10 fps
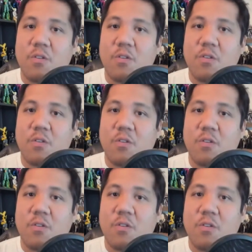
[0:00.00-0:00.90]
Don't
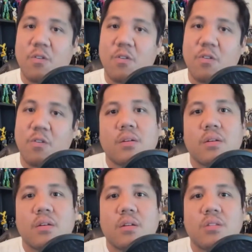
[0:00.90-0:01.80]
give up.
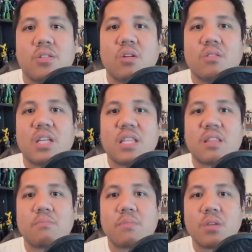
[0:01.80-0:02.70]
Don't let
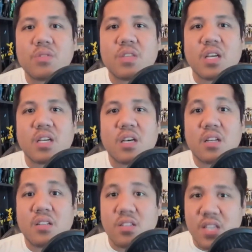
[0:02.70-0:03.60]
the music
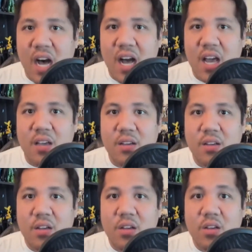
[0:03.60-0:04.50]
die.
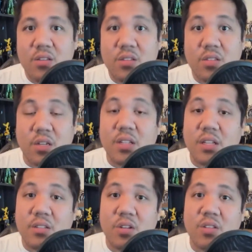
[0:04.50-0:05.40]
Still,
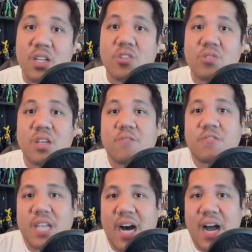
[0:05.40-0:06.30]
don't let yourself
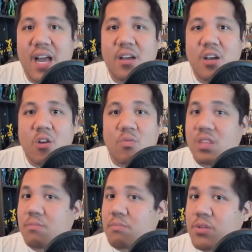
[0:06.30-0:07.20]
die
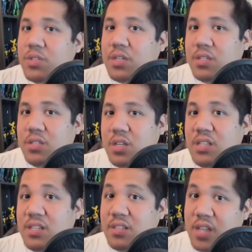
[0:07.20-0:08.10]
with the music
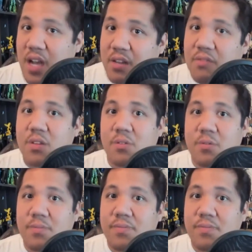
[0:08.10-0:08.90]
still inside of you.